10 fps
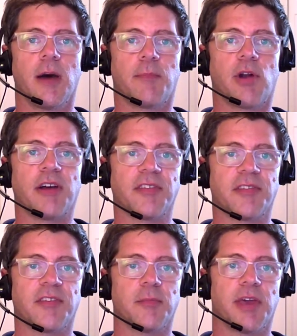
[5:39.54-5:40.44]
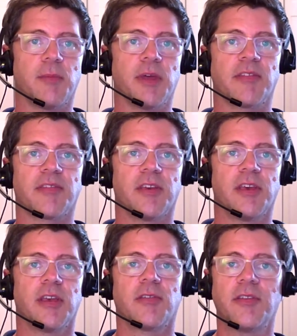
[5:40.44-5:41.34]
uh, processing payments.
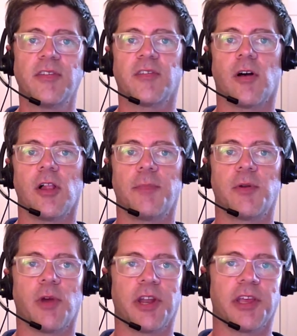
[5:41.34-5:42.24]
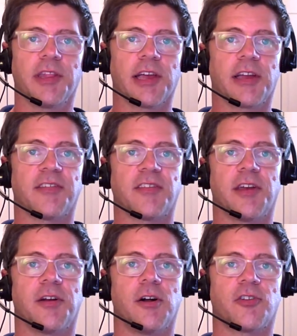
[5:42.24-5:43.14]
So this is all up and running, and like I
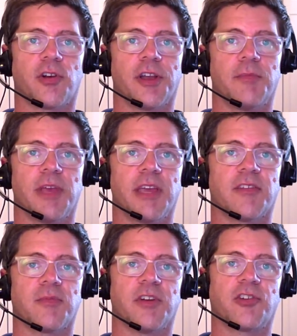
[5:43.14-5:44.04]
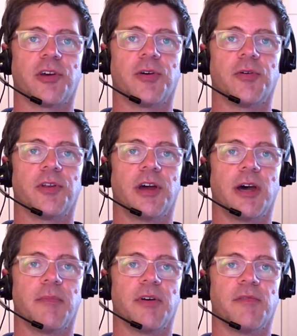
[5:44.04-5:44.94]
said, I'll try and make as much code
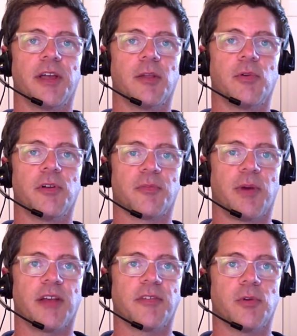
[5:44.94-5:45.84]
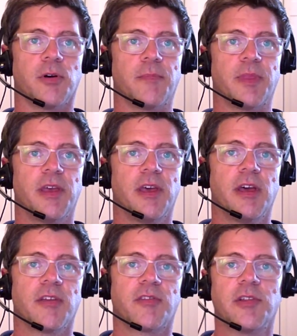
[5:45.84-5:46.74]
um, available as possible.
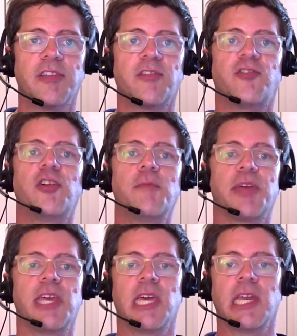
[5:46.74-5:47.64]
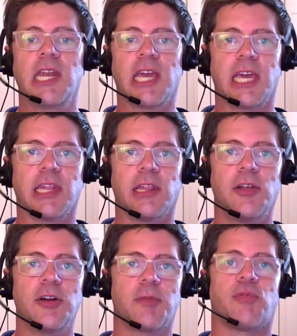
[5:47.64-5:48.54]
So let's jump in and
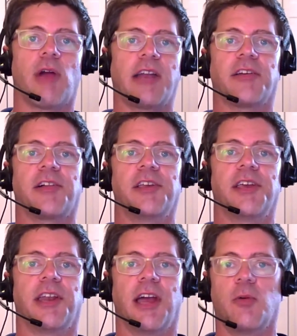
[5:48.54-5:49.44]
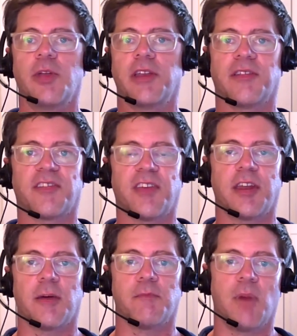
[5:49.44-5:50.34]
look practically at how we can
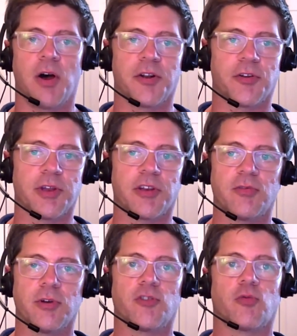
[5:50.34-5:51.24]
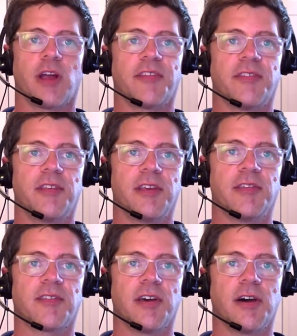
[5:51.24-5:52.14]
set up monitoring to address
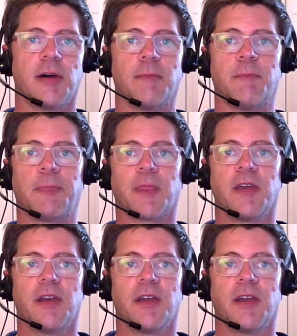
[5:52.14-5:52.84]
these um,